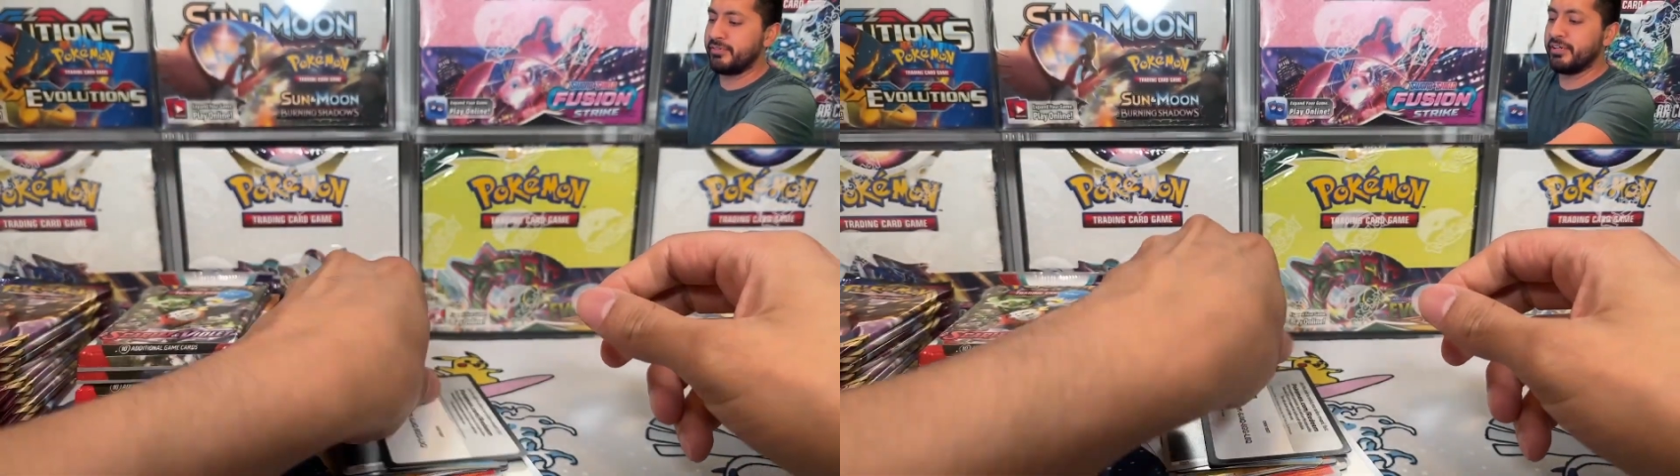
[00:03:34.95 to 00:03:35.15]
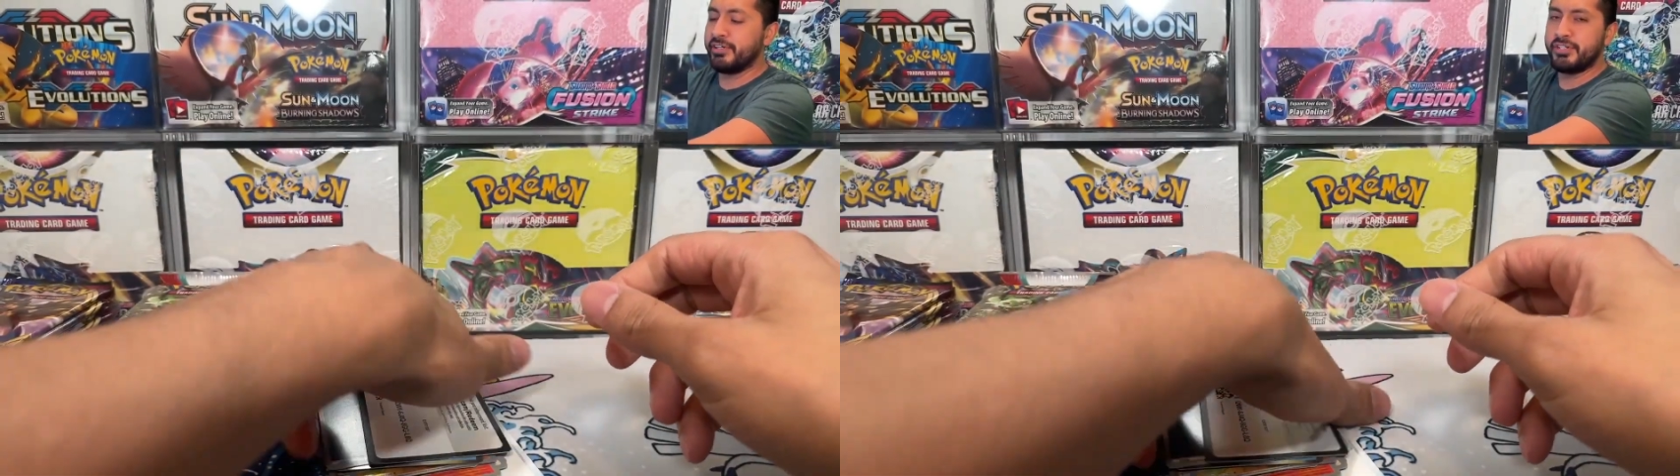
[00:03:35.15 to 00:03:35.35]

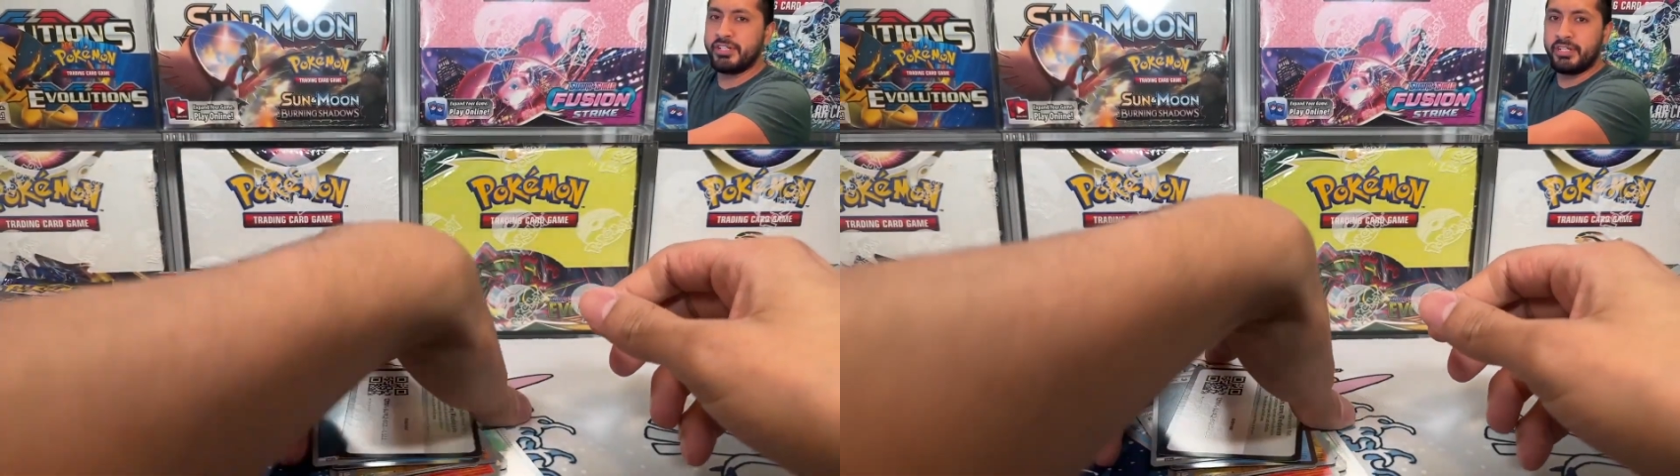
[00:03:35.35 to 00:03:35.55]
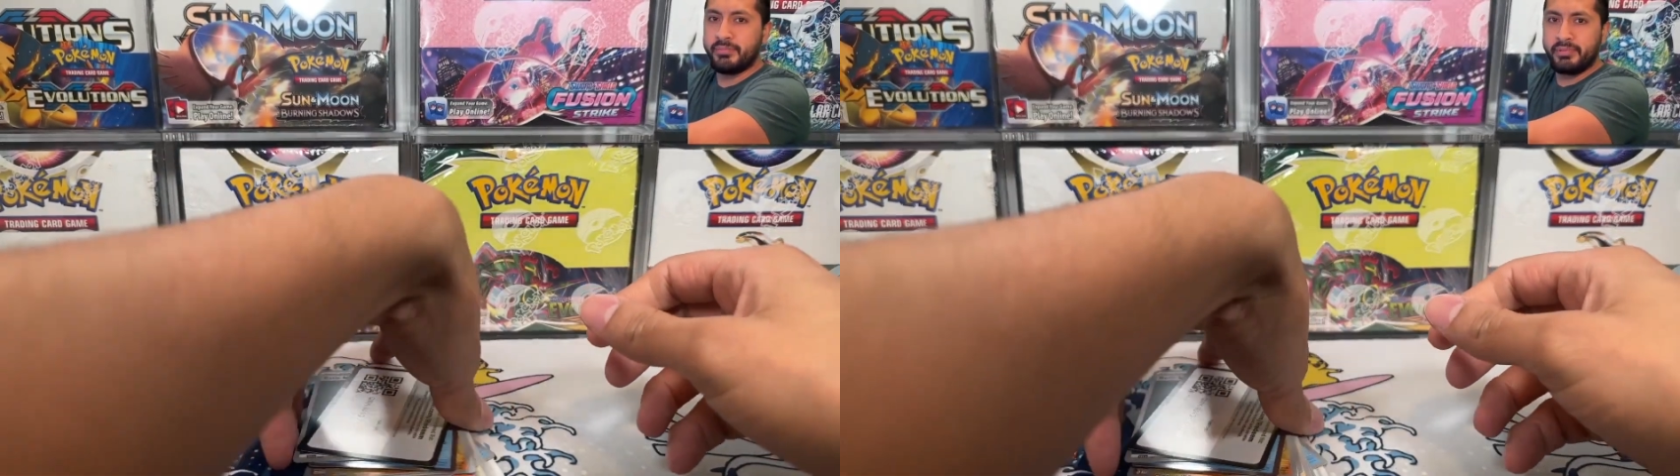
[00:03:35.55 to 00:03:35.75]
very
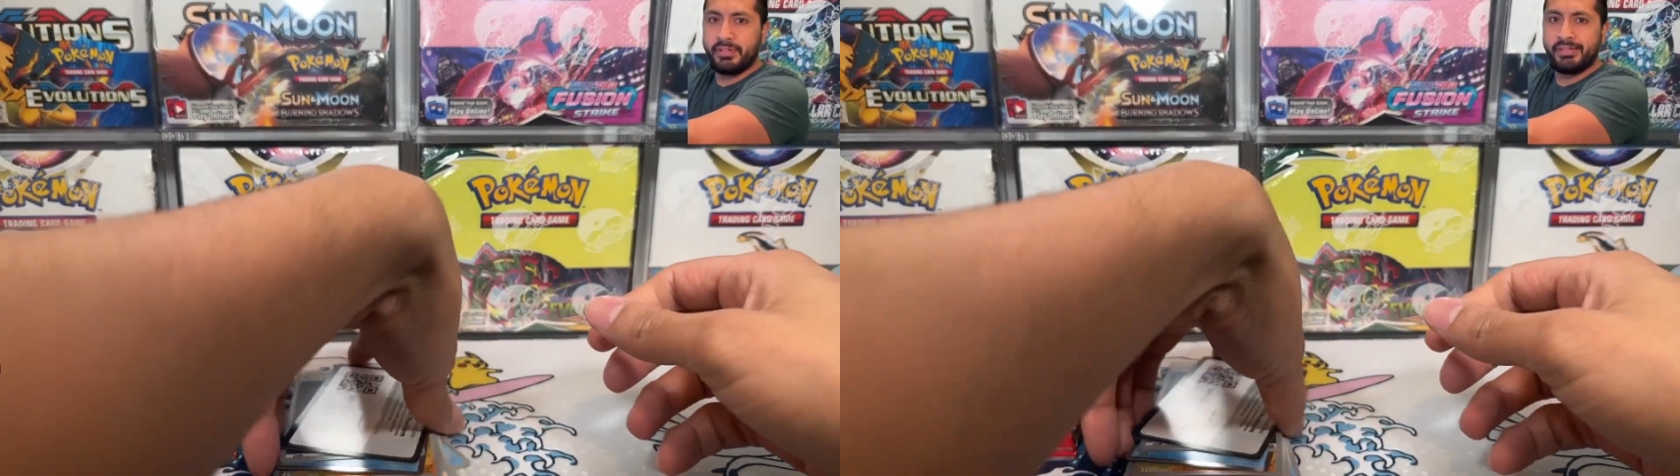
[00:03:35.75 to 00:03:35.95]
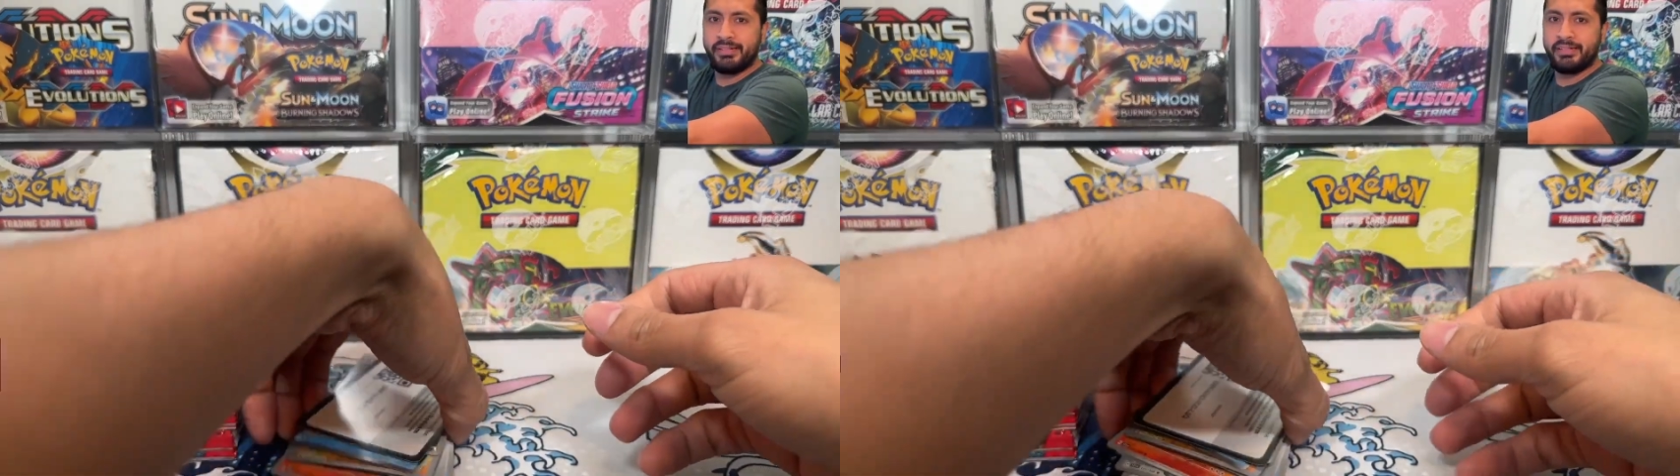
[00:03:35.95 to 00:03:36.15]
cheap
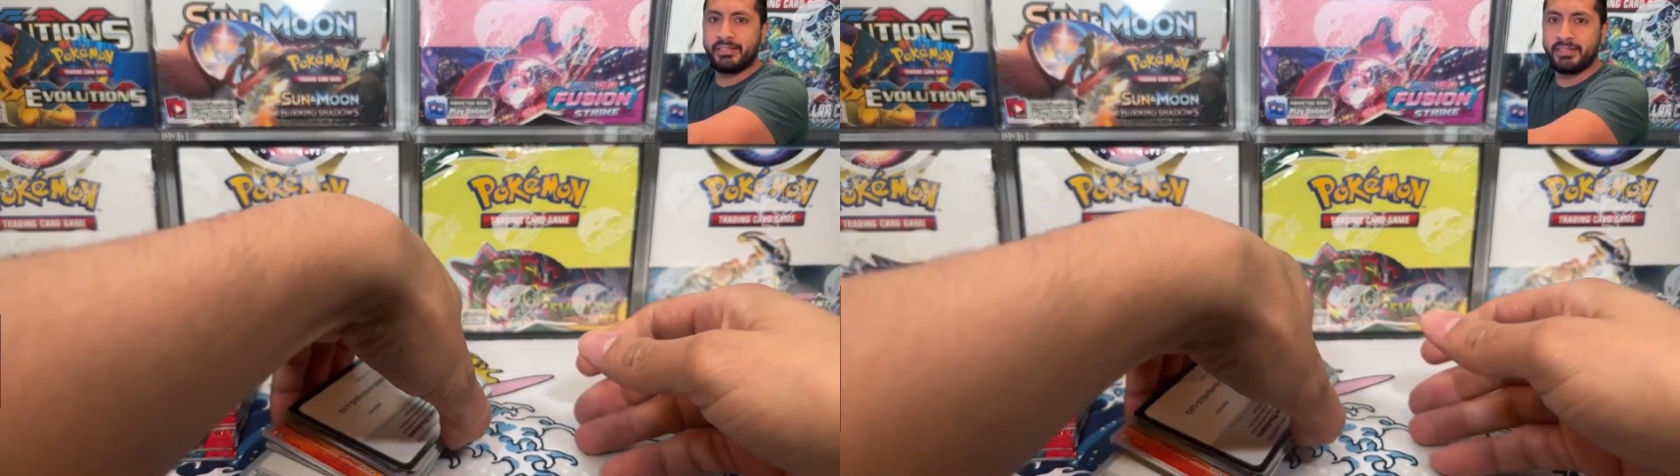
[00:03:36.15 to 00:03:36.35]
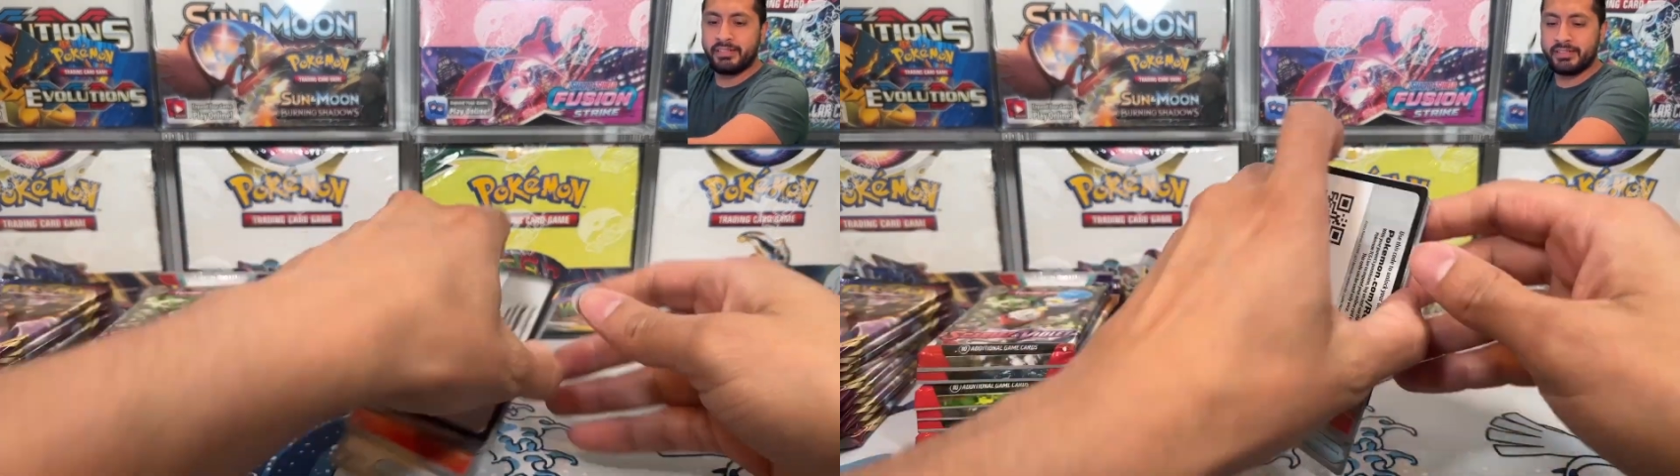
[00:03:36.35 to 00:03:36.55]

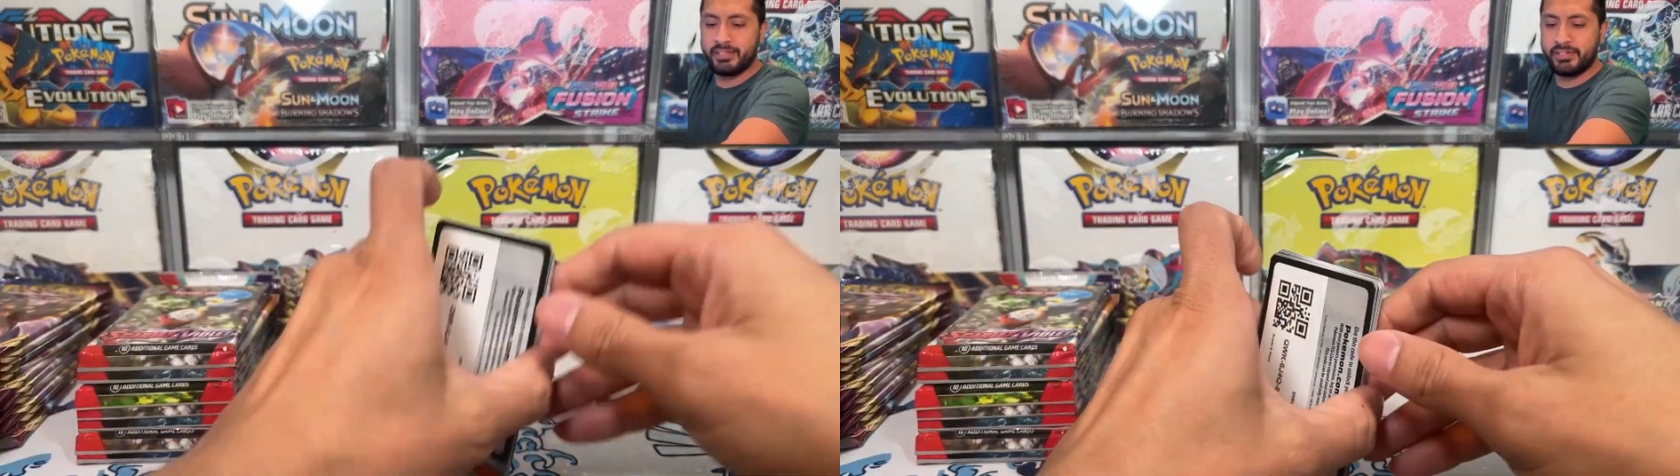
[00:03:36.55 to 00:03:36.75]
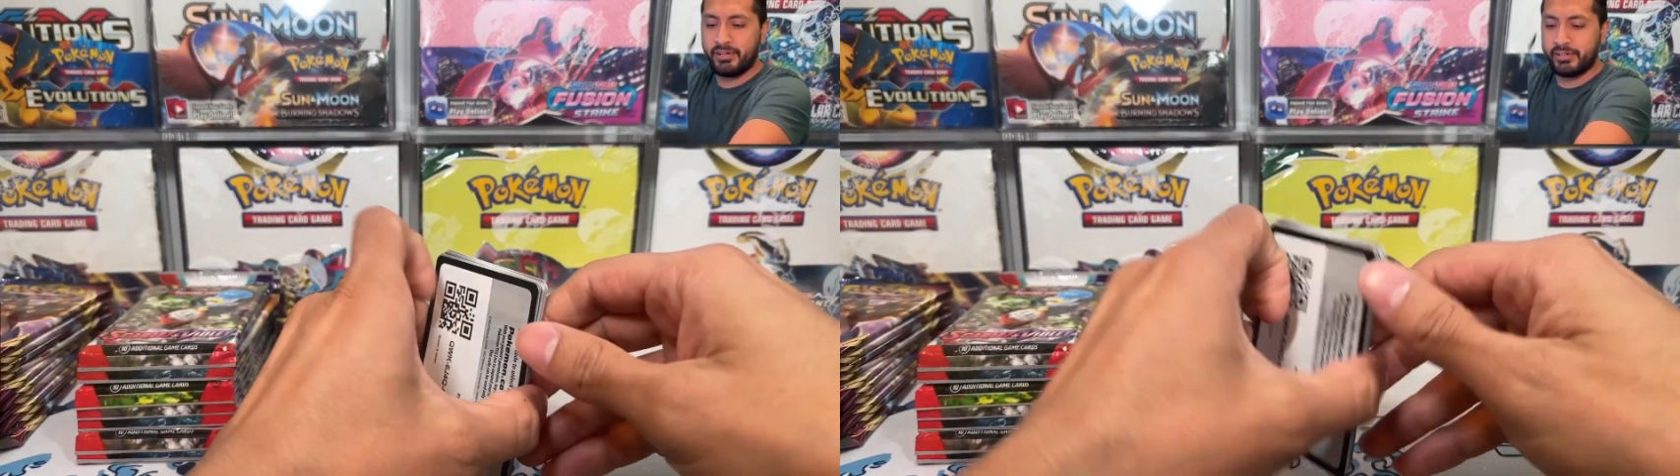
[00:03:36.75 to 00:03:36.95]
to
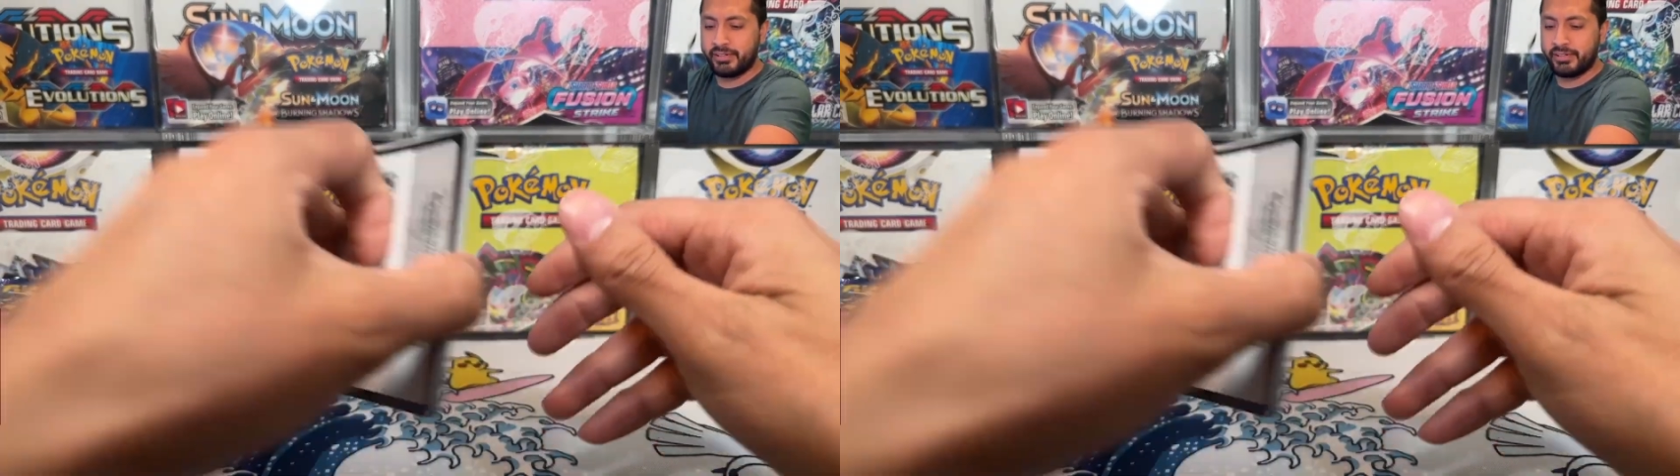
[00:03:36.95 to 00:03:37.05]
start